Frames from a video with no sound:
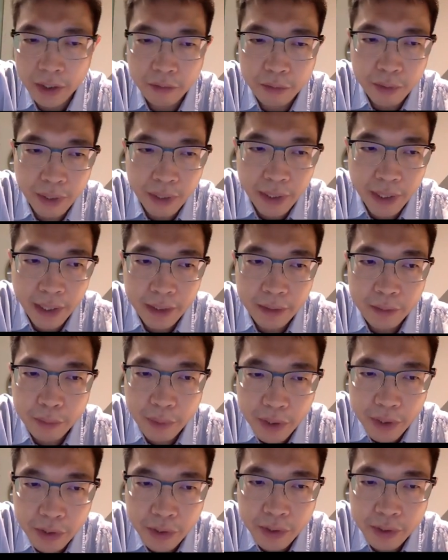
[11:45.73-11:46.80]
You, they
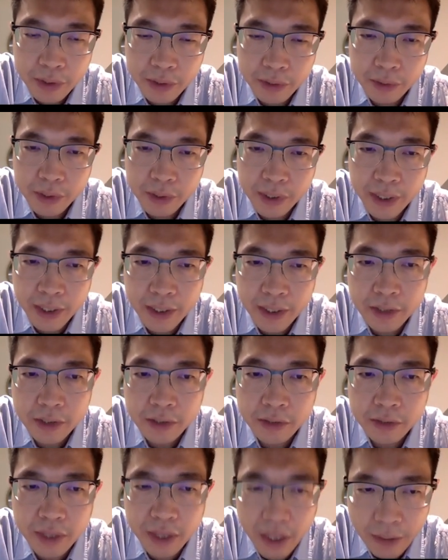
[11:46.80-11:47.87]
reached
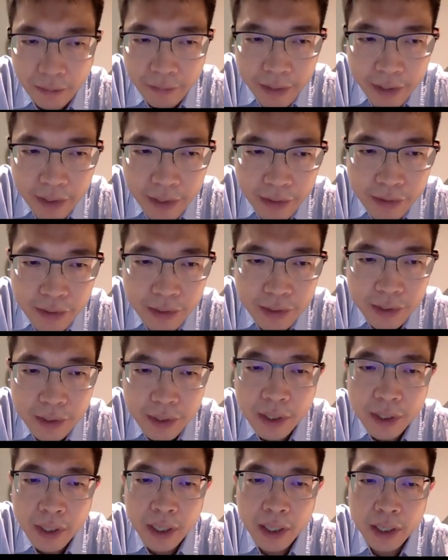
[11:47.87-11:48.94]
statistical significance
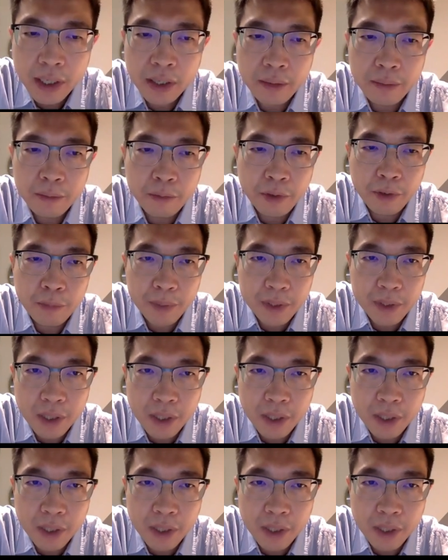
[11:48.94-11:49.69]
uh, with